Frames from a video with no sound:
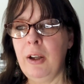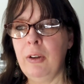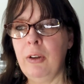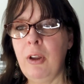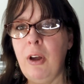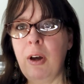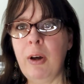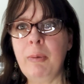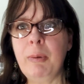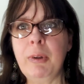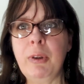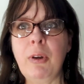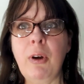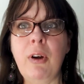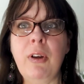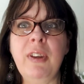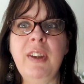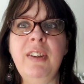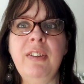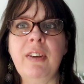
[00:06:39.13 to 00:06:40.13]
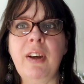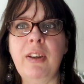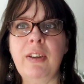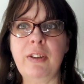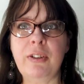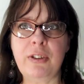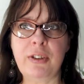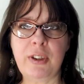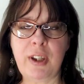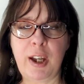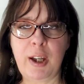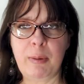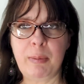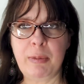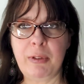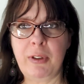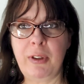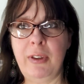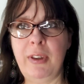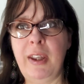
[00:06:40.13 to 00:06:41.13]
along with all these other
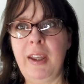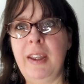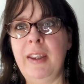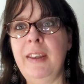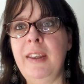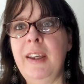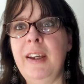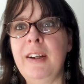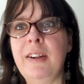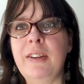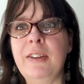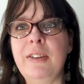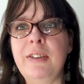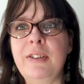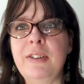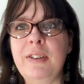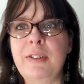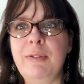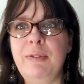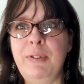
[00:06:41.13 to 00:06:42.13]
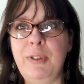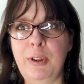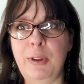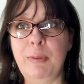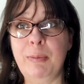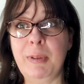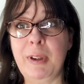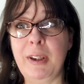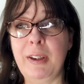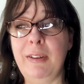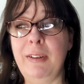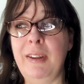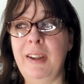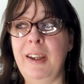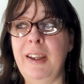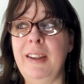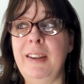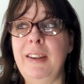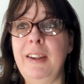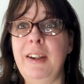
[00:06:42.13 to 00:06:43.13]
steps. And then there's filming,
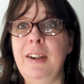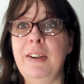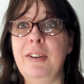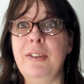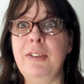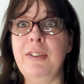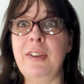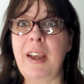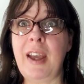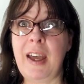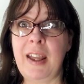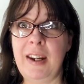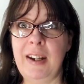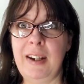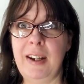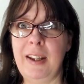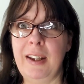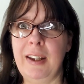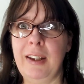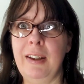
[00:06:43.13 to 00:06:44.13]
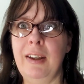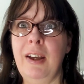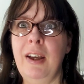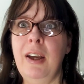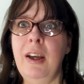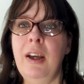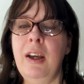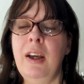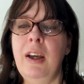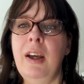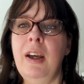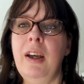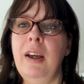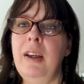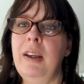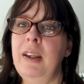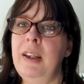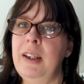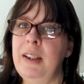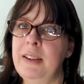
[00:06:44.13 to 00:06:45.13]
then there's editing.
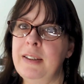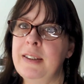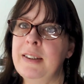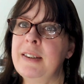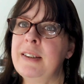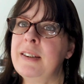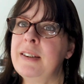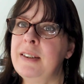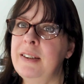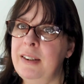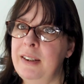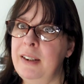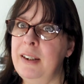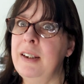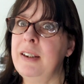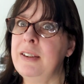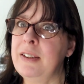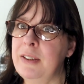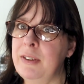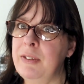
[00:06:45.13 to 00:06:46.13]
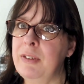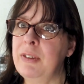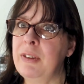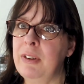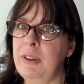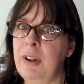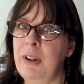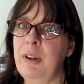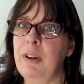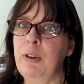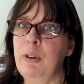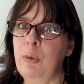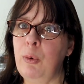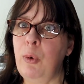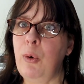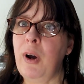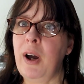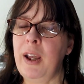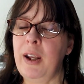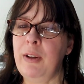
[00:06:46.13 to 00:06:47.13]
It's
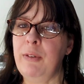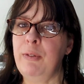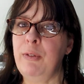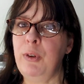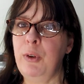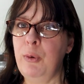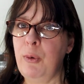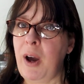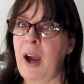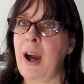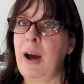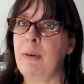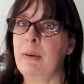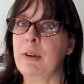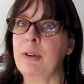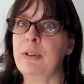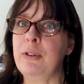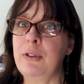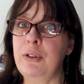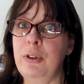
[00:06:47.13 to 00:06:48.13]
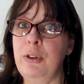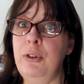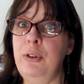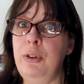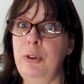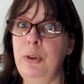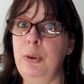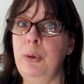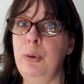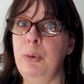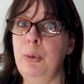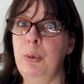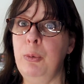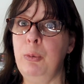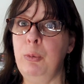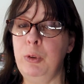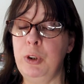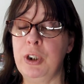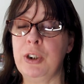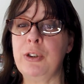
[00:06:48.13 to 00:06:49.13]
quite a few hours to do
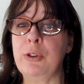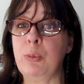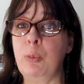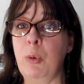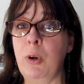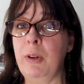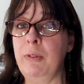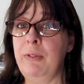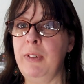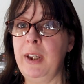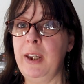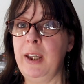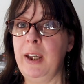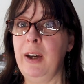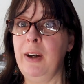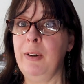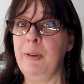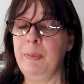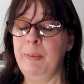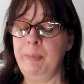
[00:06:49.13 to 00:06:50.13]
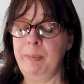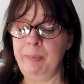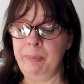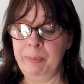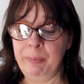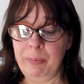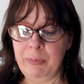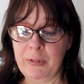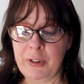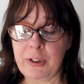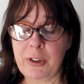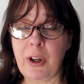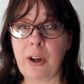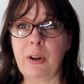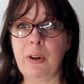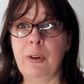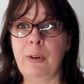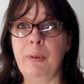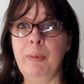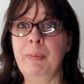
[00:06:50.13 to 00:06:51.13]
just one video. And
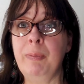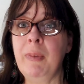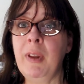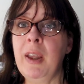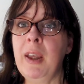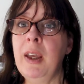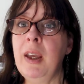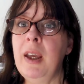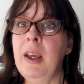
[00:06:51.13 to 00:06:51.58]
so